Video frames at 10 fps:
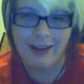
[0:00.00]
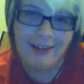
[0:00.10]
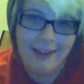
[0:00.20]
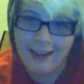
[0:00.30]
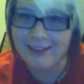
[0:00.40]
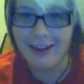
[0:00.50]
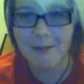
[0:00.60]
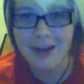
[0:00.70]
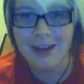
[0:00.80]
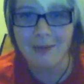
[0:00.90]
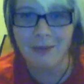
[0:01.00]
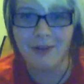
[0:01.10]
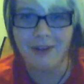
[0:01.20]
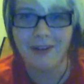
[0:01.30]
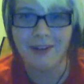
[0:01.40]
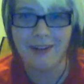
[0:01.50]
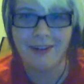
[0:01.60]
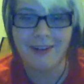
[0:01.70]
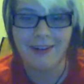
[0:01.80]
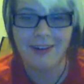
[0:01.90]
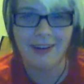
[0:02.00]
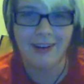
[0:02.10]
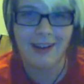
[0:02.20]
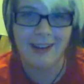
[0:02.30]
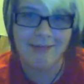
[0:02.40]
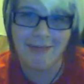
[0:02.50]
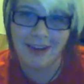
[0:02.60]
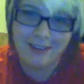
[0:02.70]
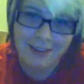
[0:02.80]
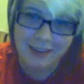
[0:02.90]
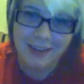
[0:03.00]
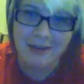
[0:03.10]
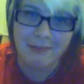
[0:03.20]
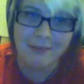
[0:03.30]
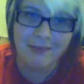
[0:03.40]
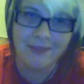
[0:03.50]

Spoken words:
And that's not me anymore. And that's still them.